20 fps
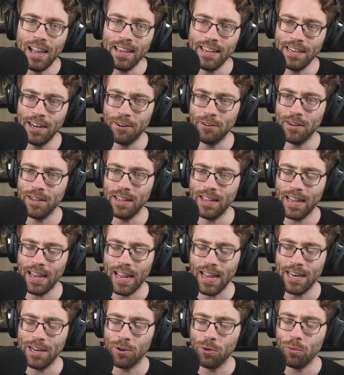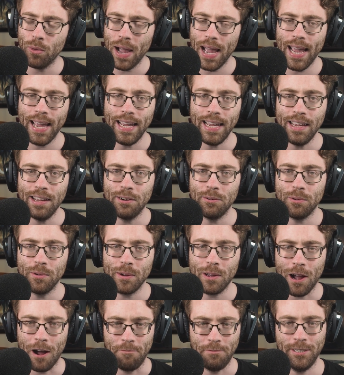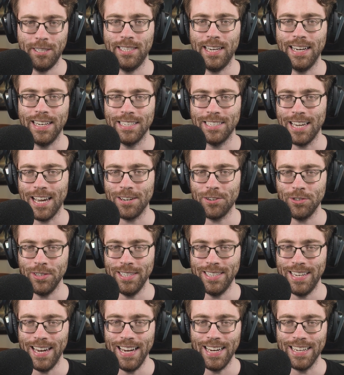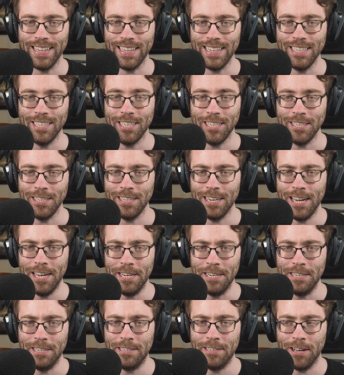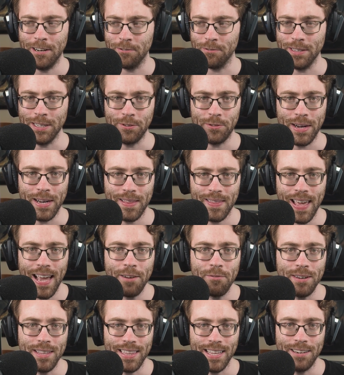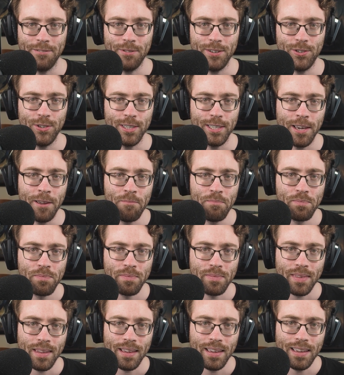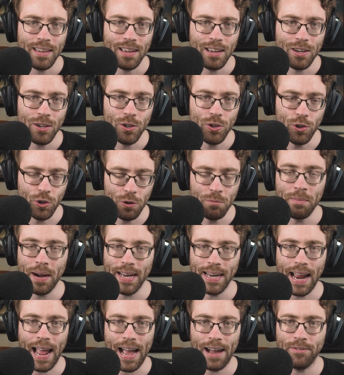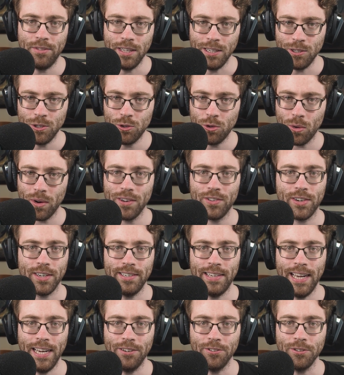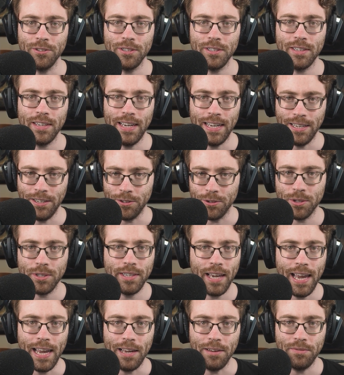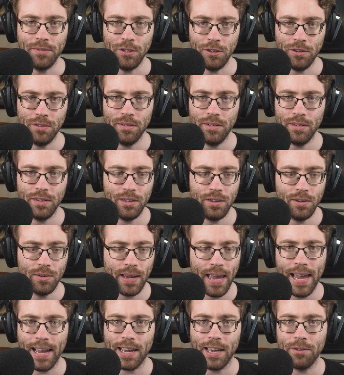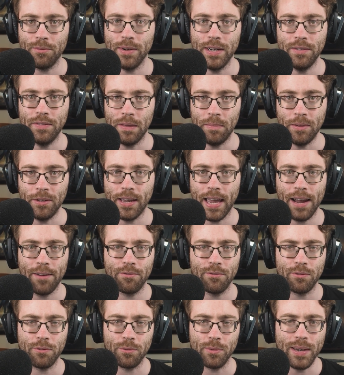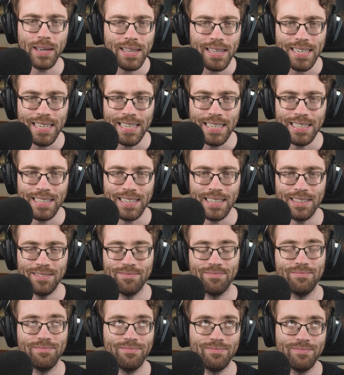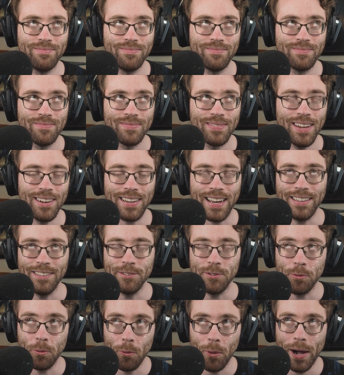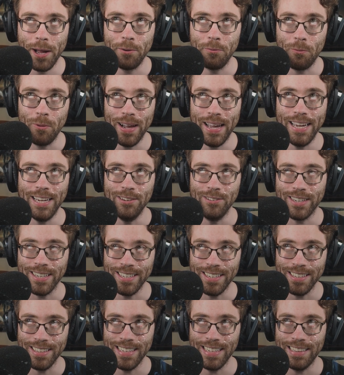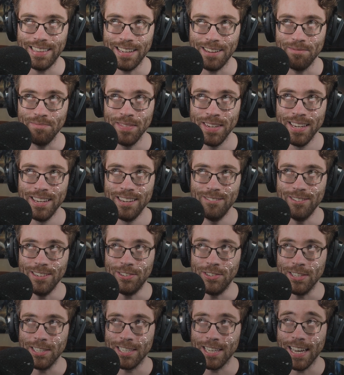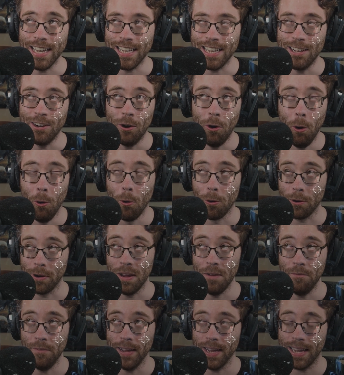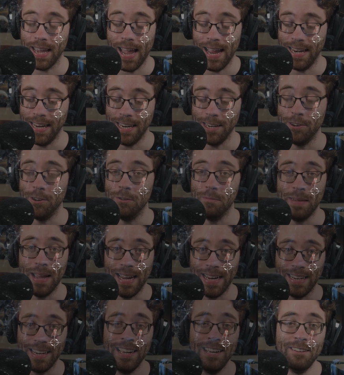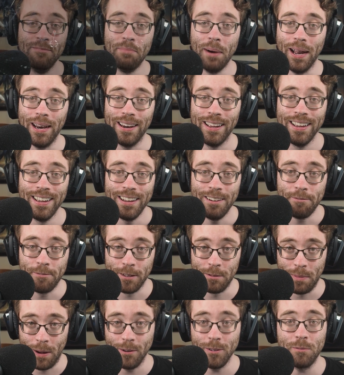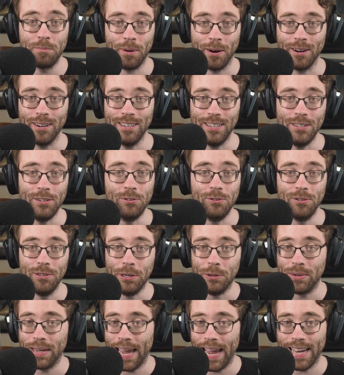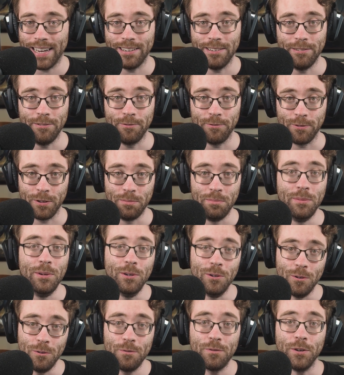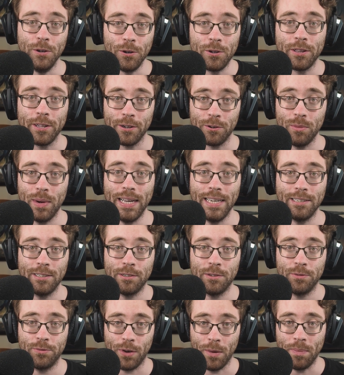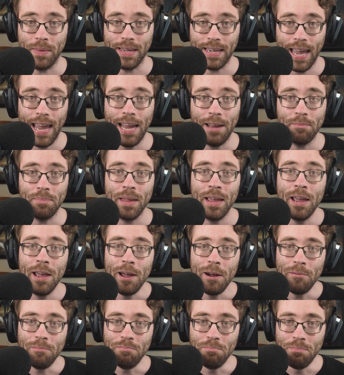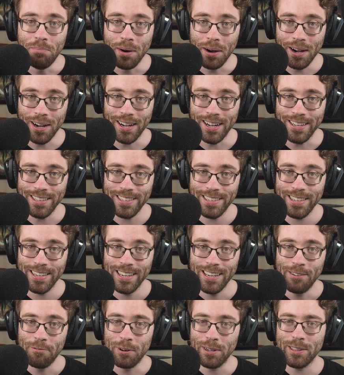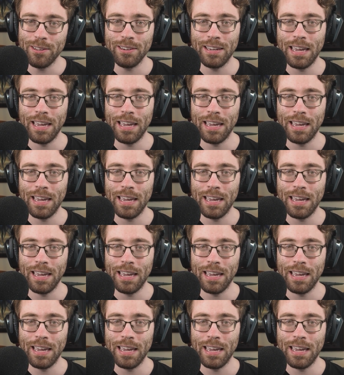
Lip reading: you know, in a way, Coffee Stain has actually taken this and done a really great thing with it, which is you might have these storage containers in your save. You can't get rid of them. You can't really... Okay, there's one way you can delete them, which is like horrific and inhumane. But for the most part, you can't remove nuclear waste from the game. But what